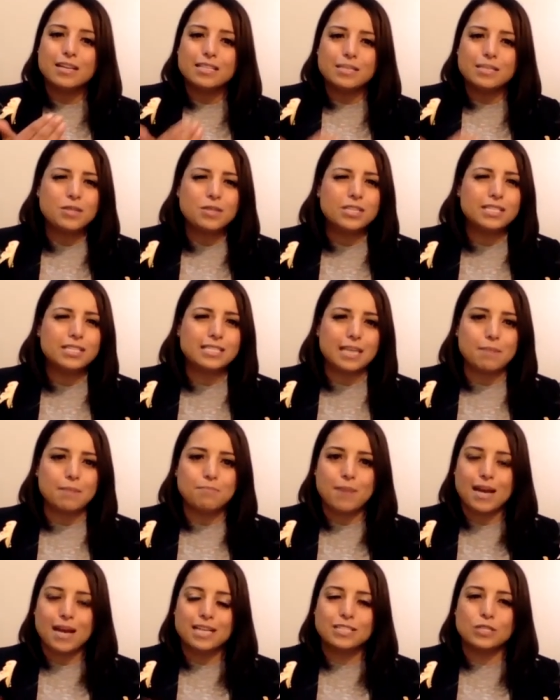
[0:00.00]
some of the
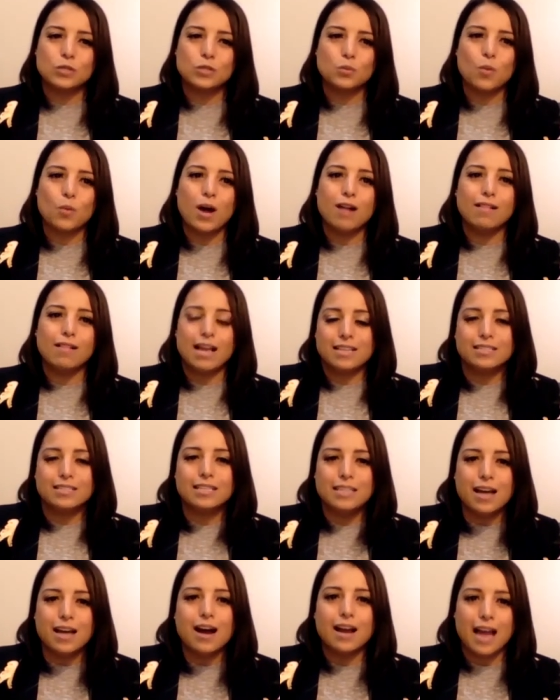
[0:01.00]
setbacks as well as a
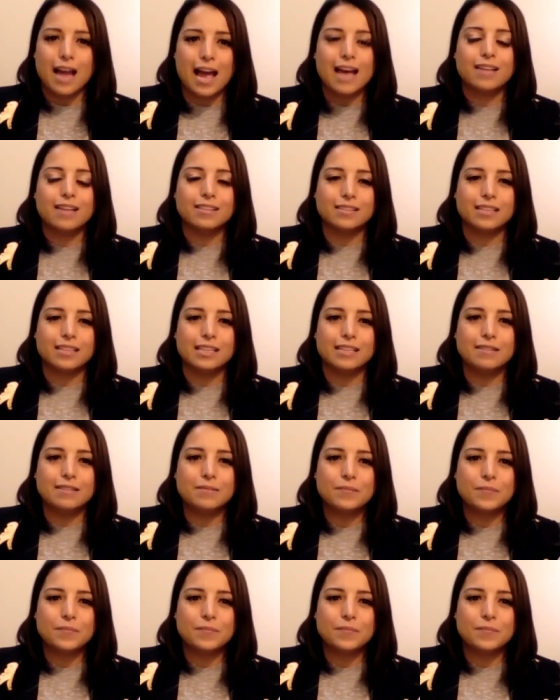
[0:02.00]
young athlete?